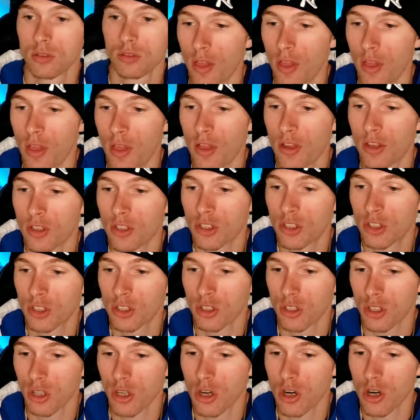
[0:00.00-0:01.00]

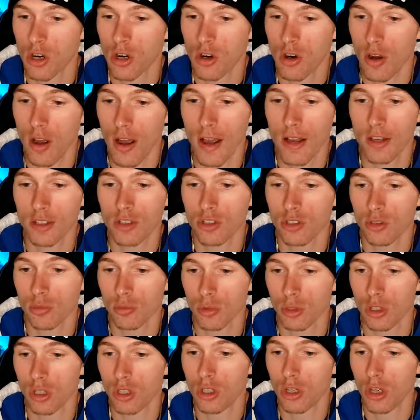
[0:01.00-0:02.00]
This girl has
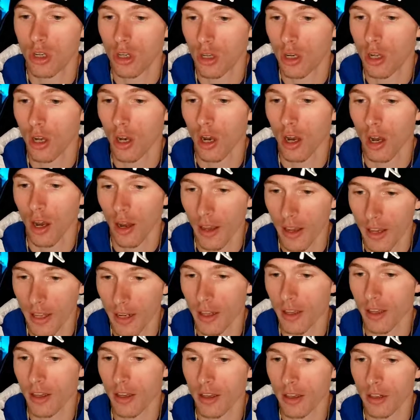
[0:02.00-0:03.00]
some good
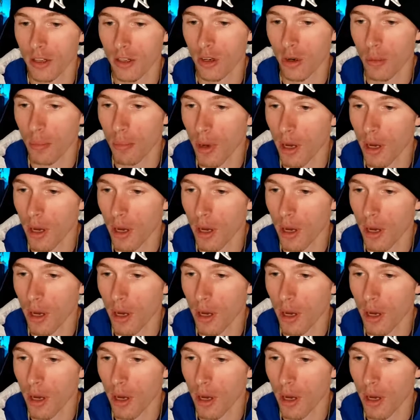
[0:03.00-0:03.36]
lighting in her